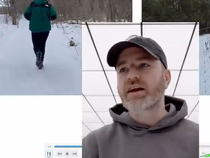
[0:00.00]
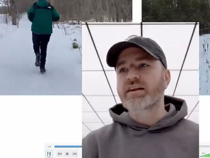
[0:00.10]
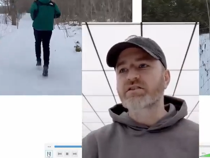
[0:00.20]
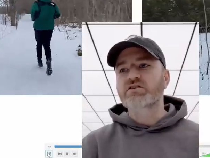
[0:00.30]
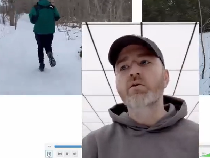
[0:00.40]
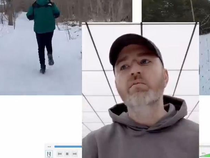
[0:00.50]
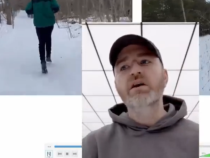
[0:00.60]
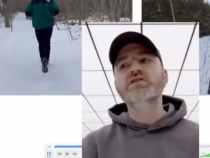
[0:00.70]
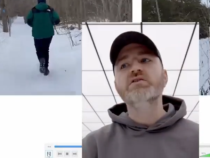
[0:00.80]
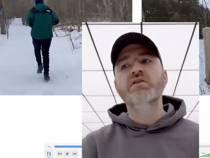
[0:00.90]
and so
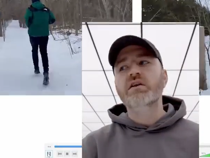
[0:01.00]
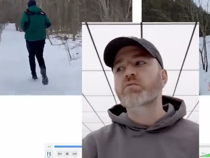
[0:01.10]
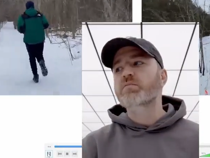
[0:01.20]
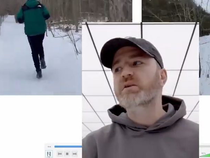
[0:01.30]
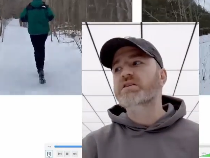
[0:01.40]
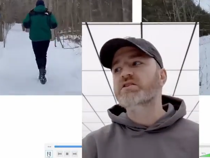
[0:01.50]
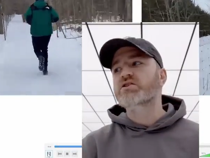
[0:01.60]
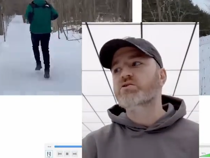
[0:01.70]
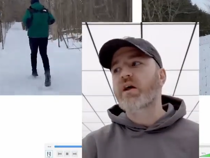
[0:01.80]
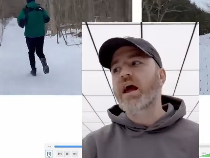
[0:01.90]
much so that it would be
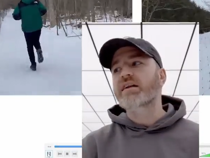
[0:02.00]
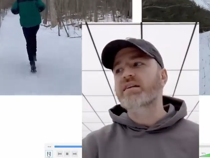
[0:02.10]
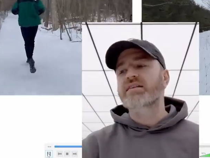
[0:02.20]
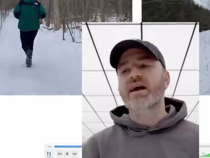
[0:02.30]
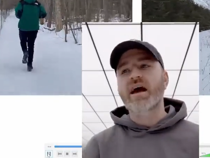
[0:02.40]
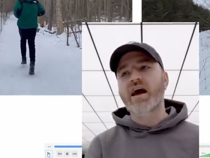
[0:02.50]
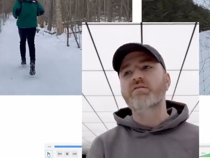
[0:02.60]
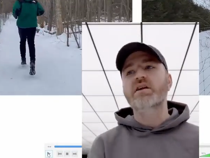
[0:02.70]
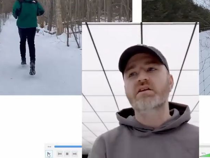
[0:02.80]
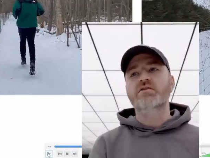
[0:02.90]
distracting to
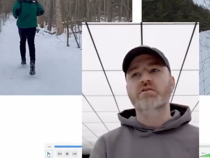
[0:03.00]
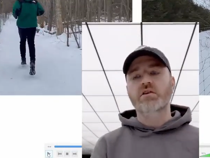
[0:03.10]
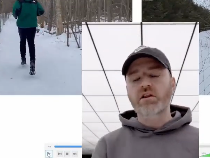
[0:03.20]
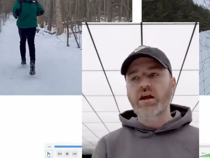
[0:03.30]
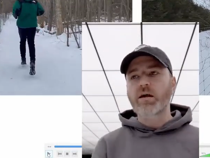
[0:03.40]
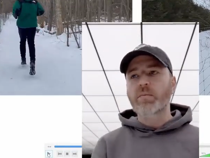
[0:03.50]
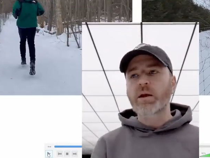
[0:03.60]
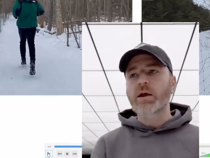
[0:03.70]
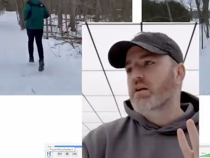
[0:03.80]
have that in your clip.